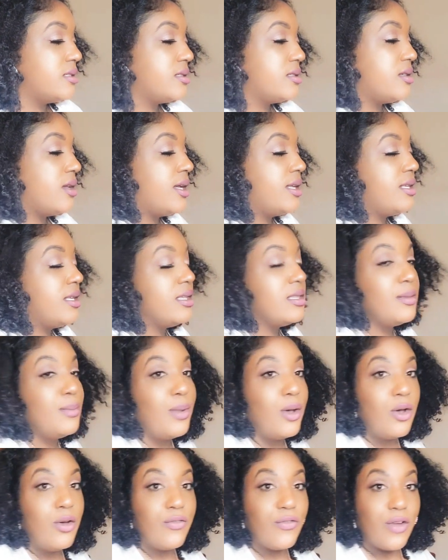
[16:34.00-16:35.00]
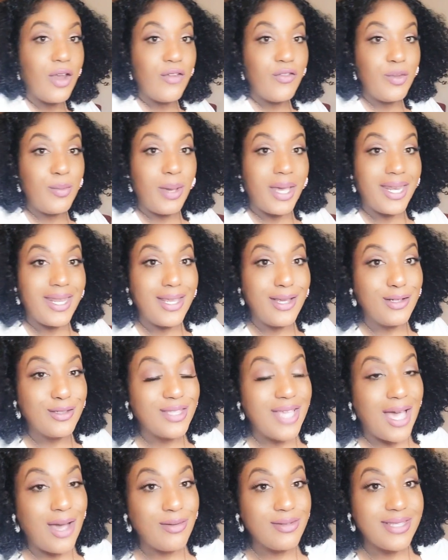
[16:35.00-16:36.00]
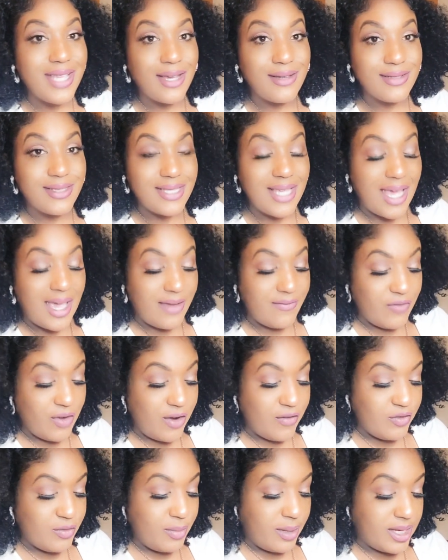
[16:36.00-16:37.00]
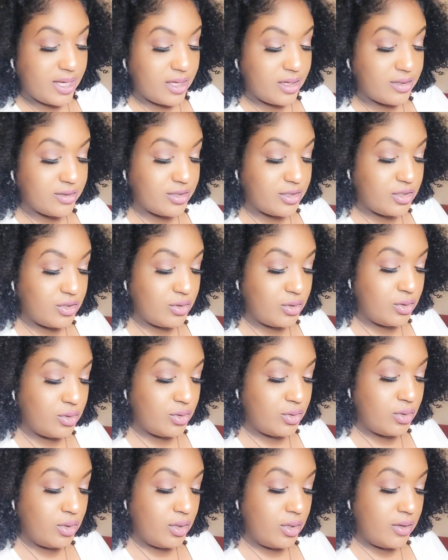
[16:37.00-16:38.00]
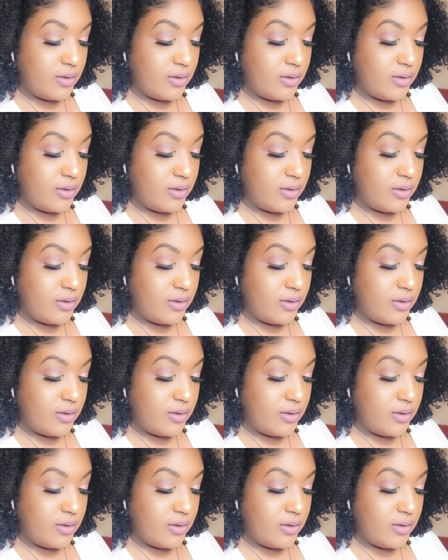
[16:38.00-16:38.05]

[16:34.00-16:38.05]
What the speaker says: So I did the bowl for everybody else. I was outside for everybody else too.